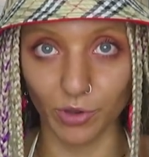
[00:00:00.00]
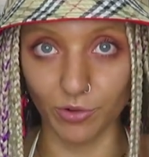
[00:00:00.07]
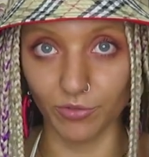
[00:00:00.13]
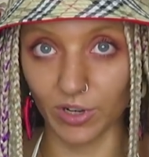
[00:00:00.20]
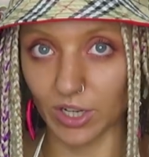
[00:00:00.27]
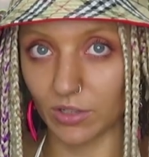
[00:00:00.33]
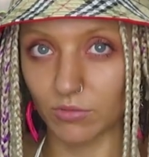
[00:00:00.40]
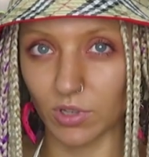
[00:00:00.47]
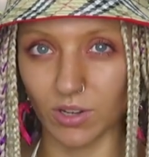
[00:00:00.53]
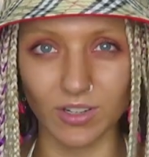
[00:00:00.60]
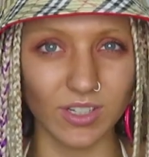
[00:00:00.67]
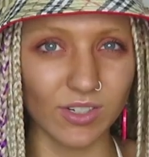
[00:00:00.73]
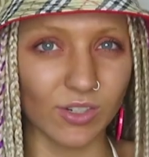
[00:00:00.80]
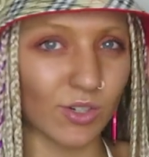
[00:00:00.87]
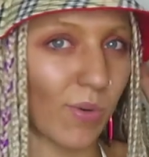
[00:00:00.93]
Unreal.
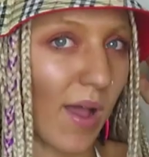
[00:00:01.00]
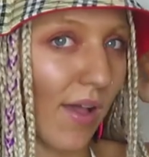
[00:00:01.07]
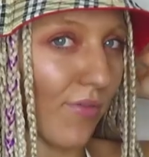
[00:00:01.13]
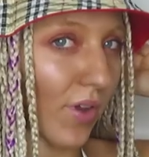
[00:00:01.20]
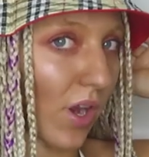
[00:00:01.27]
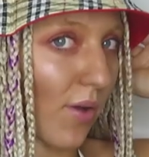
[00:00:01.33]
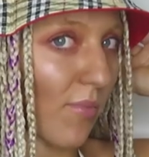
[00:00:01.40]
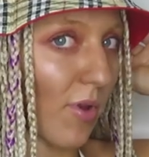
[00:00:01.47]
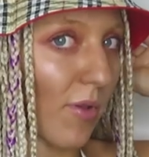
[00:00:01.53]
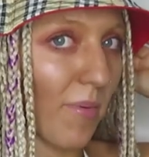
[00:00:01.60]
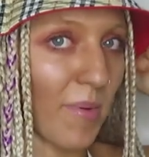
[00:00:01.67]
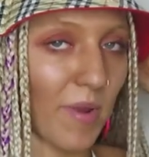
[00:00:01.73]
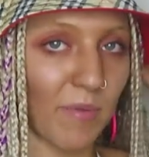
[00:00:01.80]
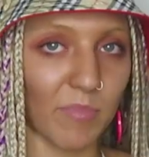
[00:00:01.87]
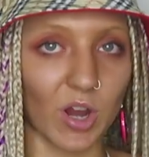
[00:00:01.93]
13 or 12. I can't really
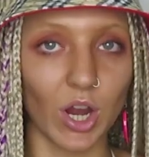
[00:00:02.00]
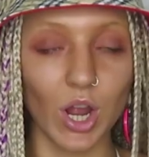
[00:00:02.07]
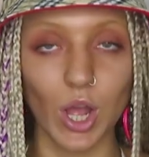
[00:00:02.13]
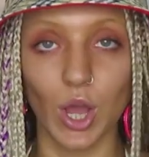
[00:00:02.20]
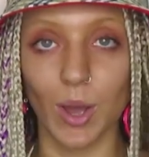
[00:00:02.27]
remember.